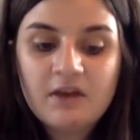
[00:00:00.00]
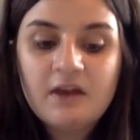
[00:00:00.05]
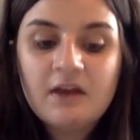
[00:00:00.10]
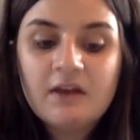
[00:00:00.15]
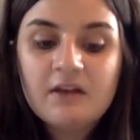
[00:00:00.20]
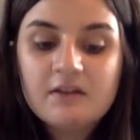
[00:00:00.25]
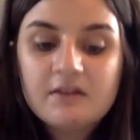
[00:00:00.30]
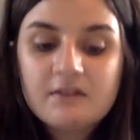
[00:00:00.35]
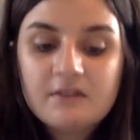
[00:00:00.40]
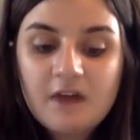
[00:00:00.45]

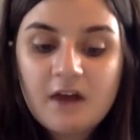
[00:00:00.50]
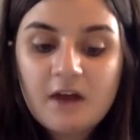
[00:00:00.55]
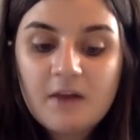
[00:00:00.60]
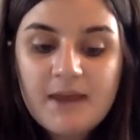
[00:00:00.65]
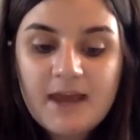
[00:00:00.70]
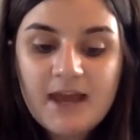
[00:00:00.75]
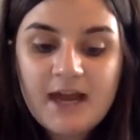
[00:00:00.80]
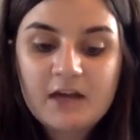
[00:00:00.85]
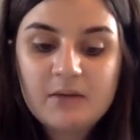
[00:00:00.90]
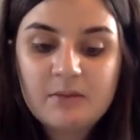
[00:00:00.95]
Some
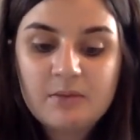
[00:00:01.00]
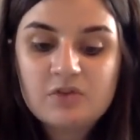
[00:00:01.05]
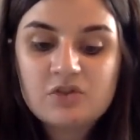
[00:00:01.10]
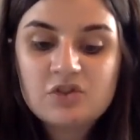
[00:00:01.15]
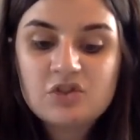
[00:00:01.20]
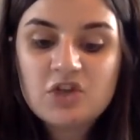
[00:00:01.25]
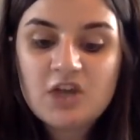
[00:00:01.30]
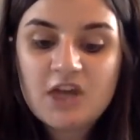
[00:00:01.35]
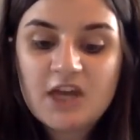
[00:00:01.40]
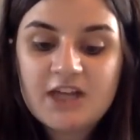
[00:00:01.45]
animals
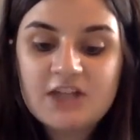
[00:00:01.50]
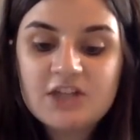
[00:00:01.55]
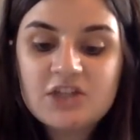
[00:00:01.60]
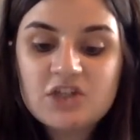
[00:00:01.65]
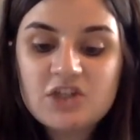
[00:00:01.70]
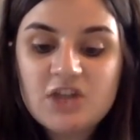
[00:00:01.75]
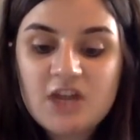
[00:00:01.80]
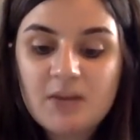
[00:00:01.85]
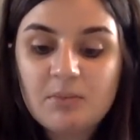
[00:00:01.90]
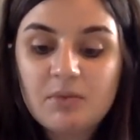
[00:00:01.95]
change
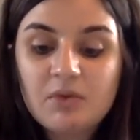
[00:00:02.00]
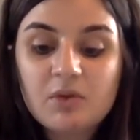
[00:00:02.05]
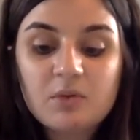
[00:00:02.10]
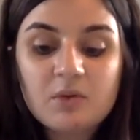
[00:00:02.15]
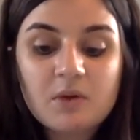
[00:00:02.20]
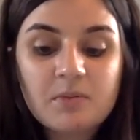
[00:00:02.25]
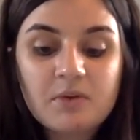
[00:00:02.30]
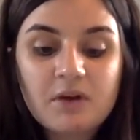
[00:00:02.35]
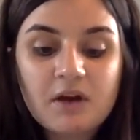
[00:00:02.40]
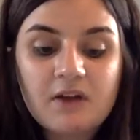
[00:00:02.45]
shape through
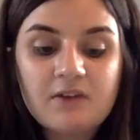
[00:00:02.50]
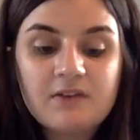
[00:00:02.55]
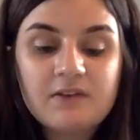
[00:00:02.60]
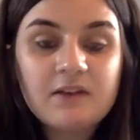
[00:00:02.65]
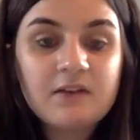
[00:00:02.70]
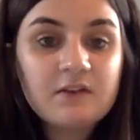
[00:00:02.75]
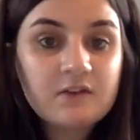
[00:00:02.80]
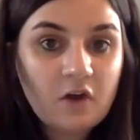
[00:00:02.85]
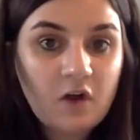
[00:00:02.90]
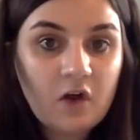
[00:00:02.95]
a
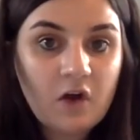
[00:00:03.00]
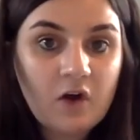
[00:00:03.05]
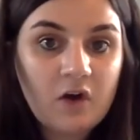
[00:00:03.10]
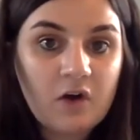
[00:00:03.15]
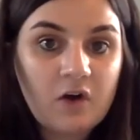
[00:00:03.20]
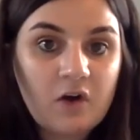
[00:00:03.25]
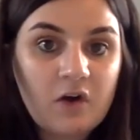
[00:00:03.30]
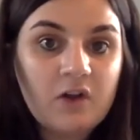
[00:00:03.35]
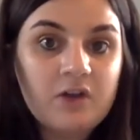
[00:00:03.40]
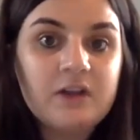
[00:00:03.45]
process
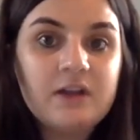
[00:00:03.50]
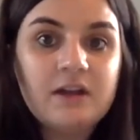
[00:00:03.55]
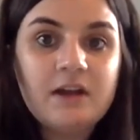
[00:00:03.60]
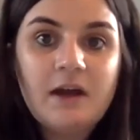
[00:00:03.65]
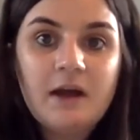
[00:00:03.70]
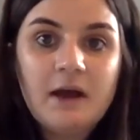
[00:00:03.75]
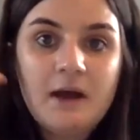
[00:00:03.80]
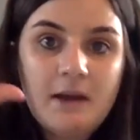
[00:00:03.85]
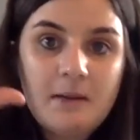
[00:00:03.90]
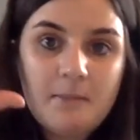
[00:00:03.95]
called
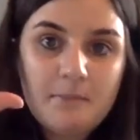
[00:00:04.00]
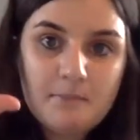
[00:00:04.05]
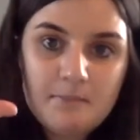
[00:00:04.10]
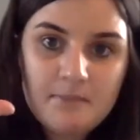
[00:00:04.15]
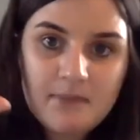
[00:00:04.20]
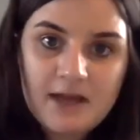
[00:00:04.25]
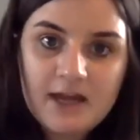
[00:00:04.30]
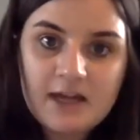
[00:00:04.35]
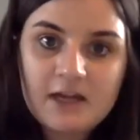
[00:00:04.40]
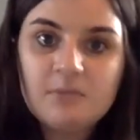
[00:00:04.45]

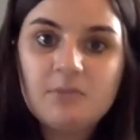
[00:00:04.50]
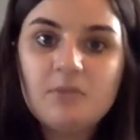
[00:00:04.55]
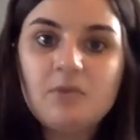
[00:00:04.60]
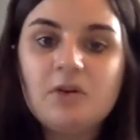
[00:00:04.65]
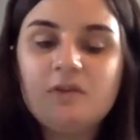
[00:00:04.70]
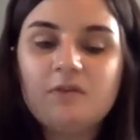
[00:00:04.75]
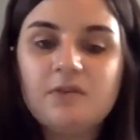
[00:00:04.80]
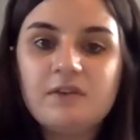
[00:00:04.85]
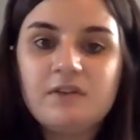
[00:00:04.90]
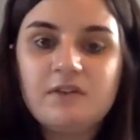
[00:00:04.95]

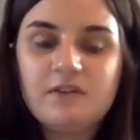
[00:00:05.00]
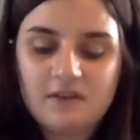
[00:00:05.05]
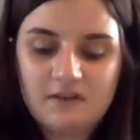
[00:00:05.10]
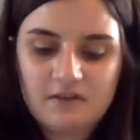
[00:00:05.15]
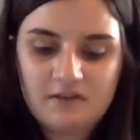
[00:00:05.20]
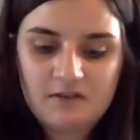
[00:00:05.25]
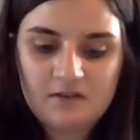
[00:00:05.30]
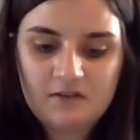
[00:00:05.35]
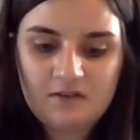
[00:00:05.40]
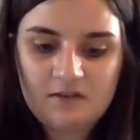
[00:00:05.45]

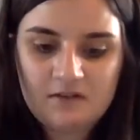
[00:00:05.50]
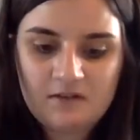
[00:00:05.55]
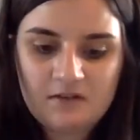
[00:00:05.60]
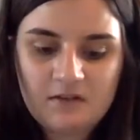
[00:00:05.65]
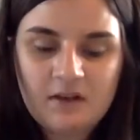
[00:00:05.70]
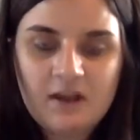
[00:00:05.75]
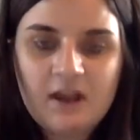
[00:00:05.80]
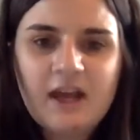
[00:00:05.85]
metamorphosis.